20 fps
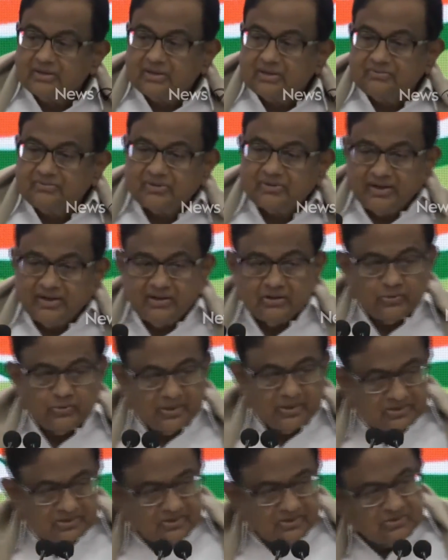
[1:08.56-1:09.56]
If there are any
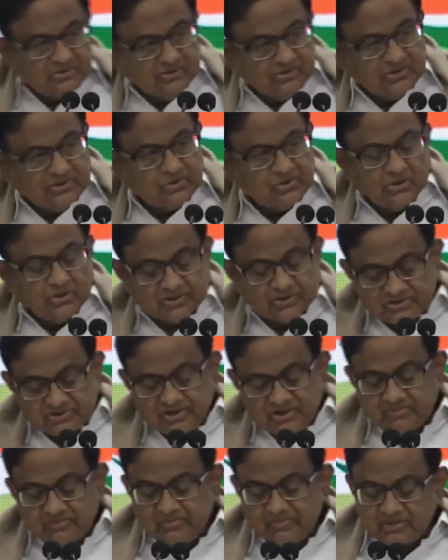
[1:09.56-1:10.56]
questions on this short
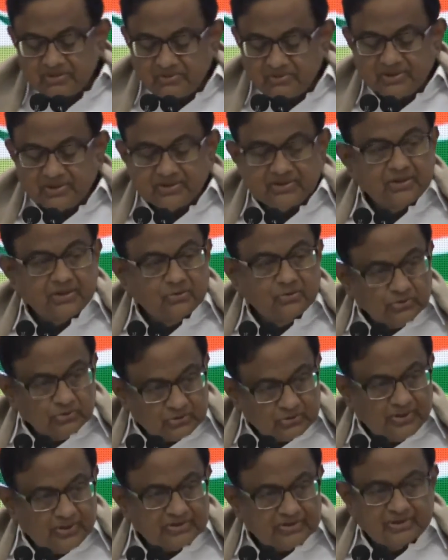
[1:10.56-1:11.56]
statement, we'll take those
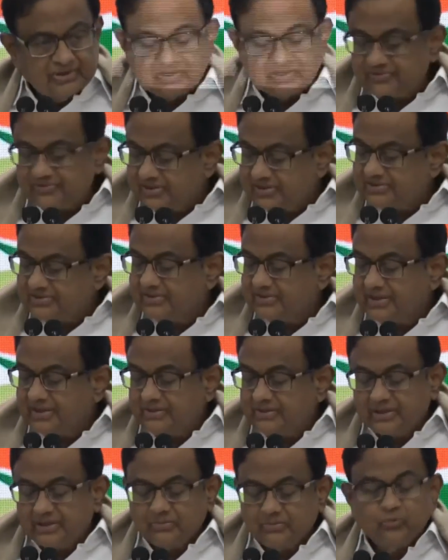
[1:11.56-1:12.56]
questions first and then
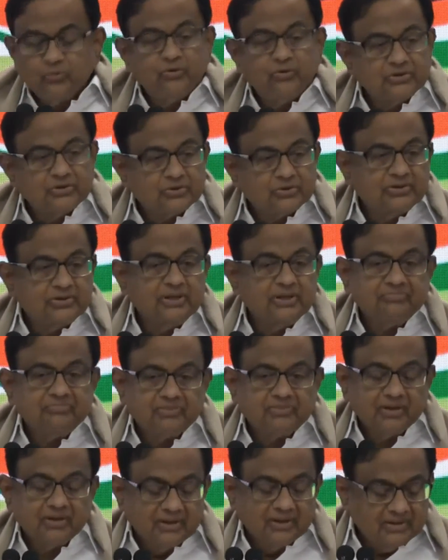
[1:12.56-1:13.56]
we'll move on to
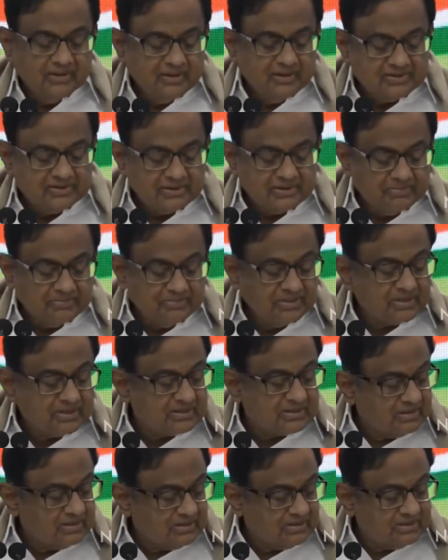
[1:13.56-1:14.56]
the subject
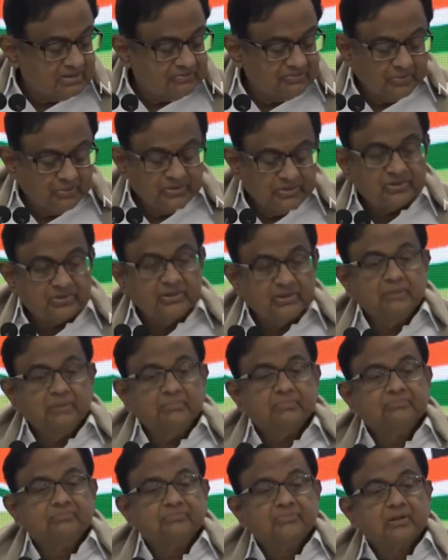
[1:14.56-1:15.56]
for which
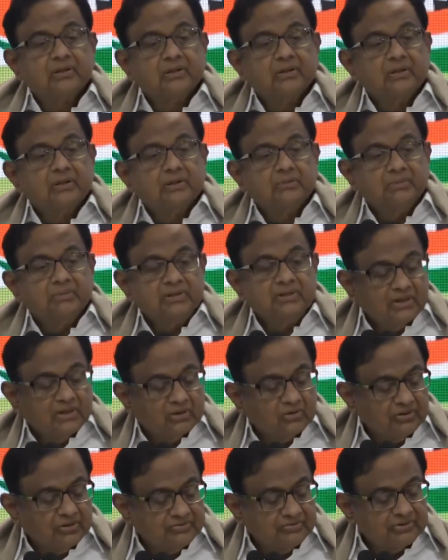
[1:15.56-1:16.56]
the media
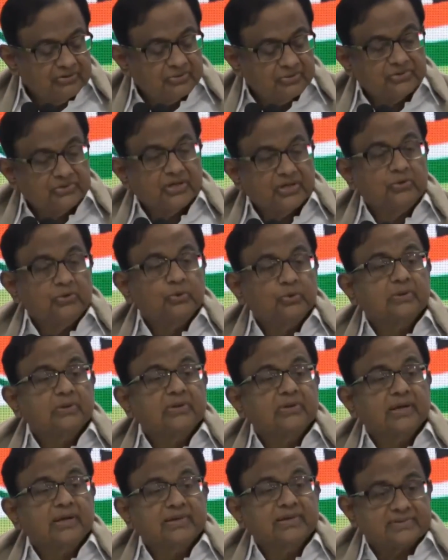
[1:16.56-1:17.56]
conference was scheduled.
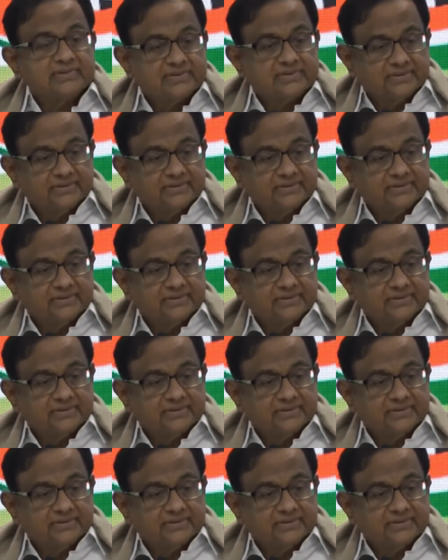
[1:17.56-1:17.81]
Yes.